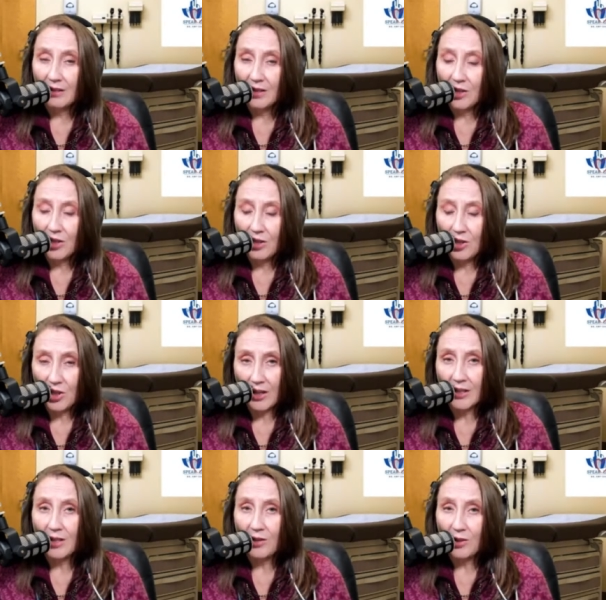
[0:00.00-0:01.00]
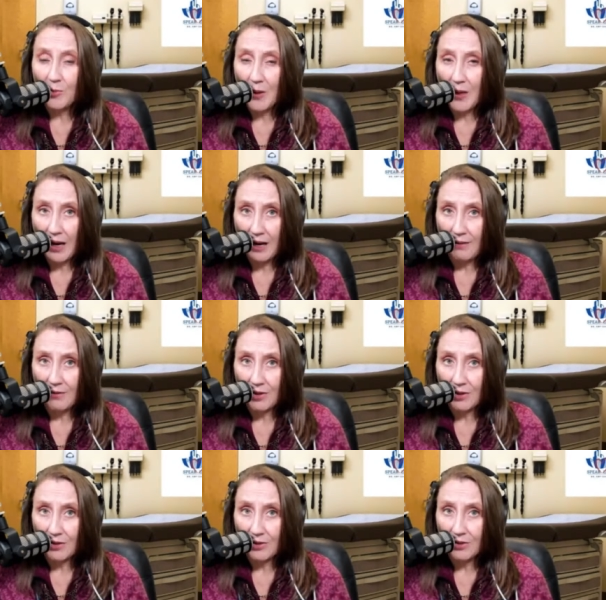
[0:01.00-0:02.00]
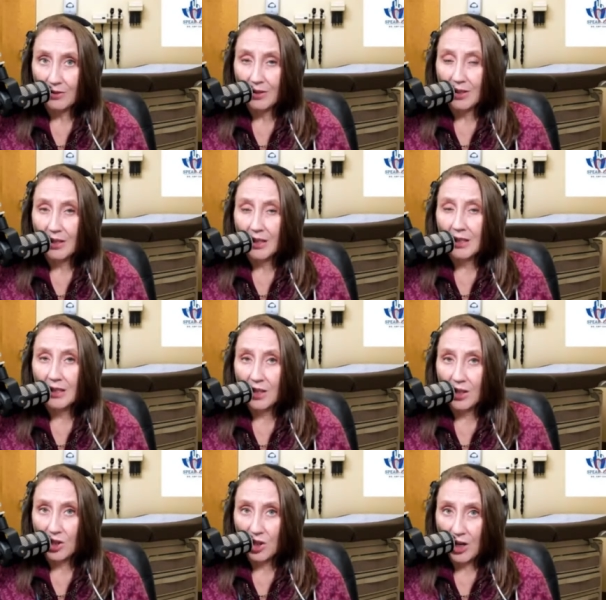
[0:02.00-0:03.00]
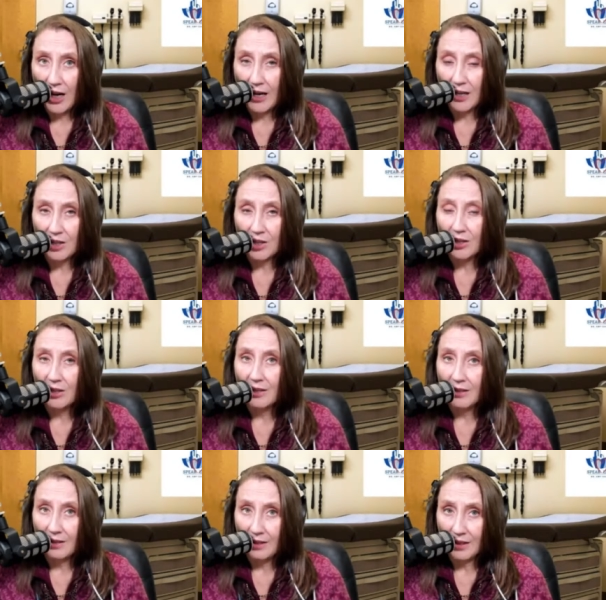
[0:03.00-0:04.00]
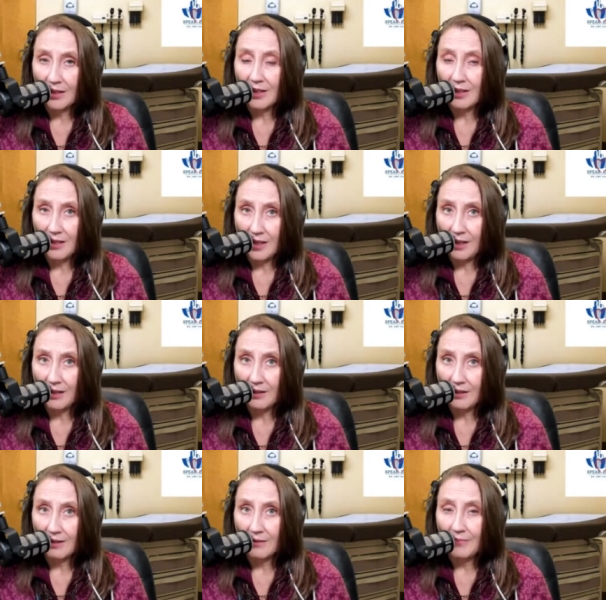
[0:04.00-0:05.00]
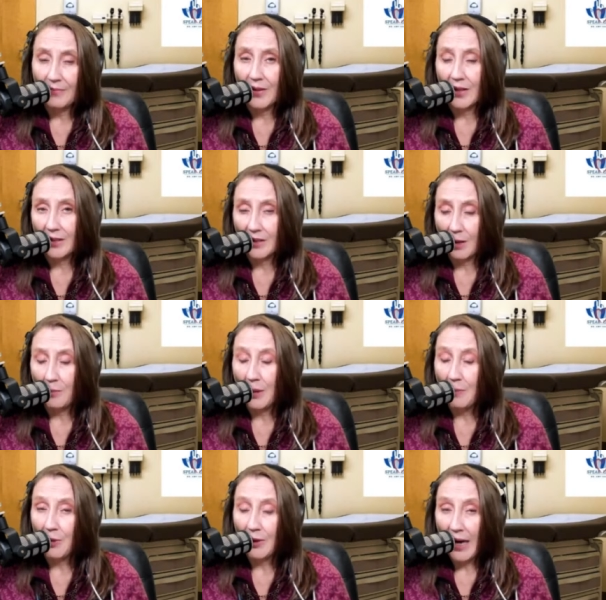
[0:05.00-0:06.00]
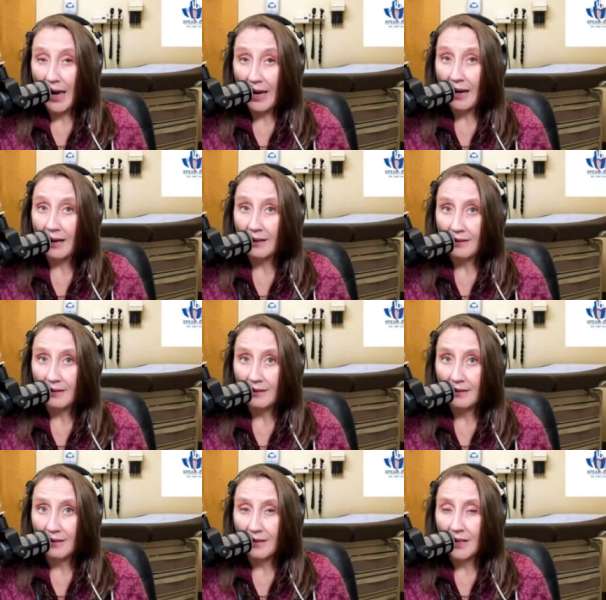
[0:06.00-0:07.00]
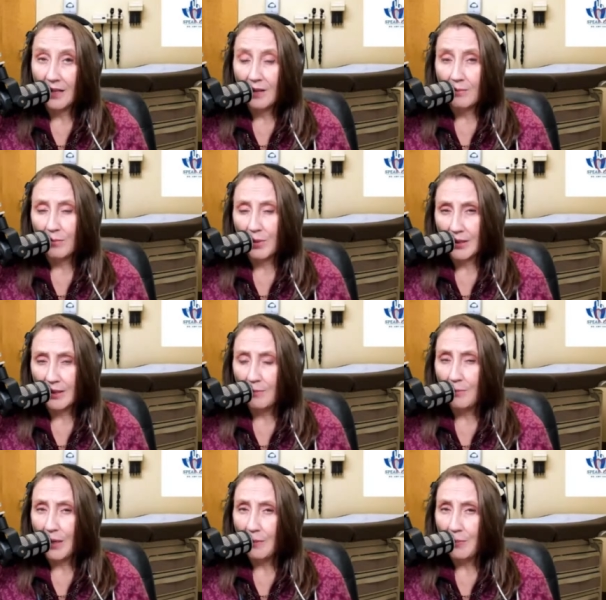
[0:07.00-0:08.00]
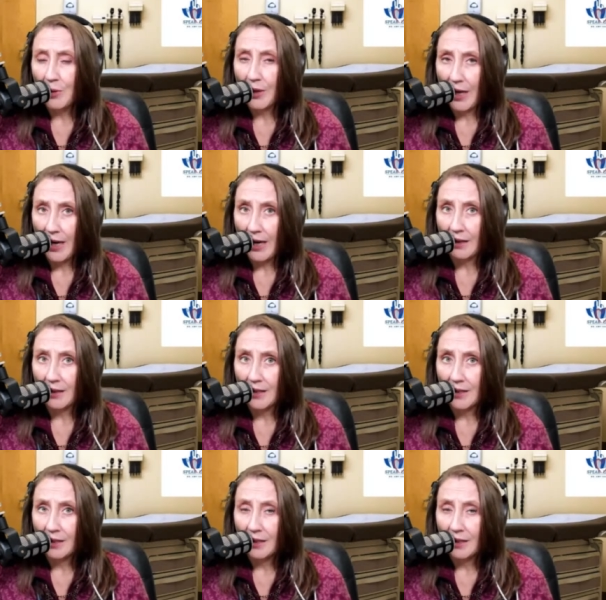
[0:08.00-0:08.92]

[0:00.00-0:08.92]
to just use behaviors to change this disease. Some people can, but some people can't.